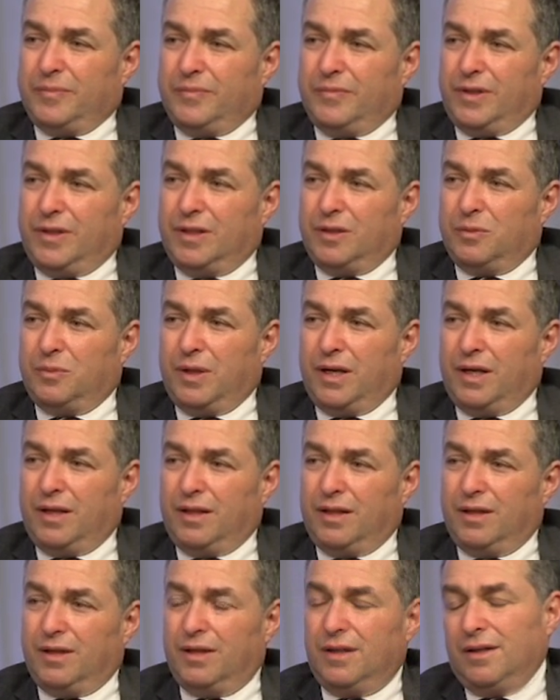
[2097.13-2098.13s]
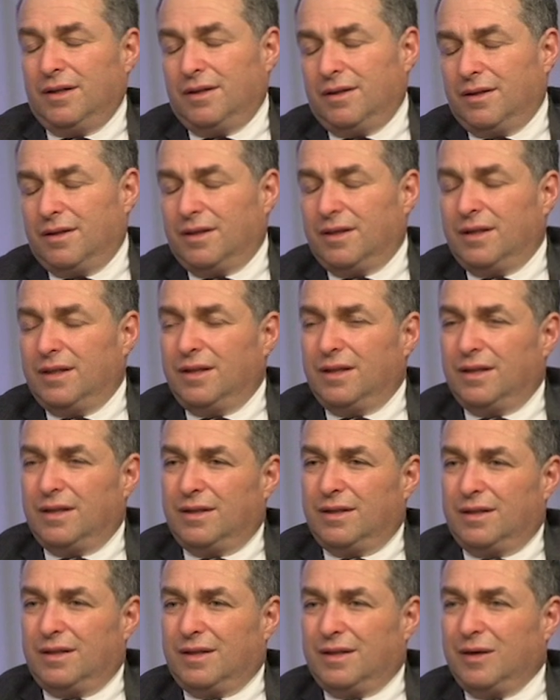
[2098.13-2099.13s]
in a way
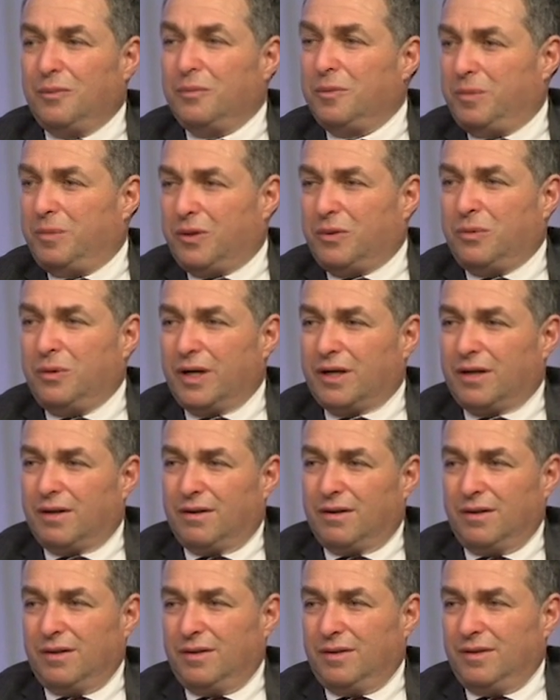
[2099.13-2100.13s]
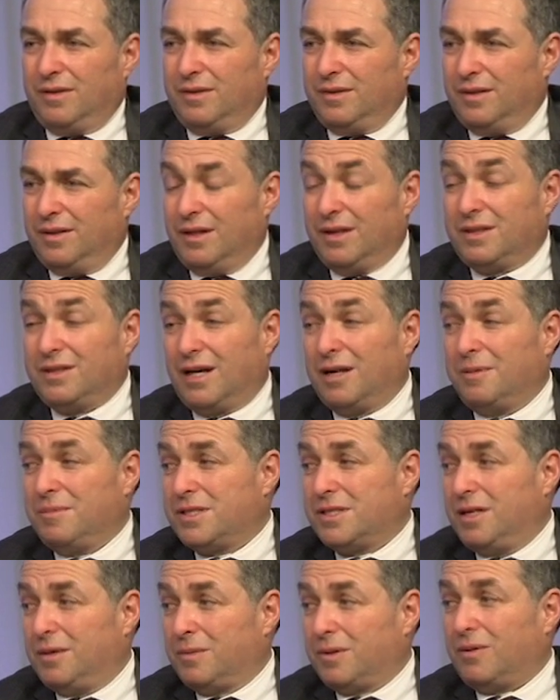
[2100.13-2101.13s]
that would be quicker The
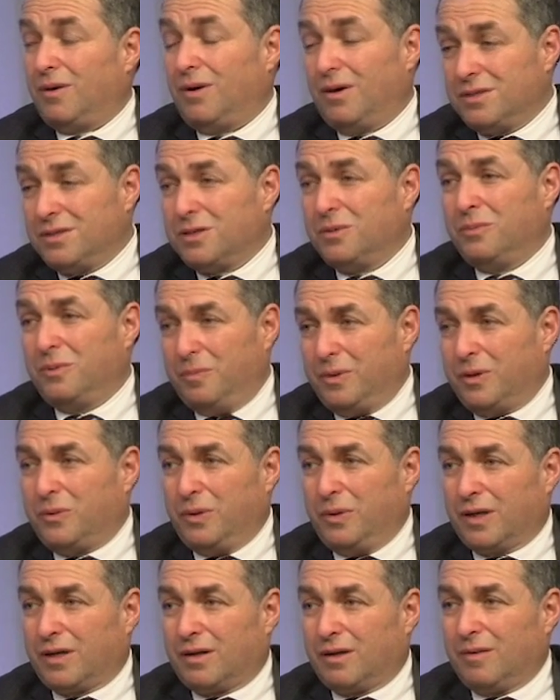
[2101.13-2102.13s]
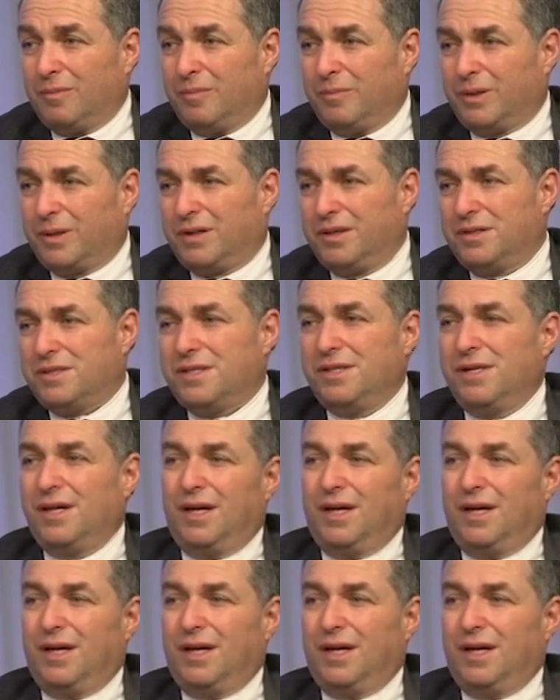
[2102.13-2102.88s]
autonomous network also will be quicker because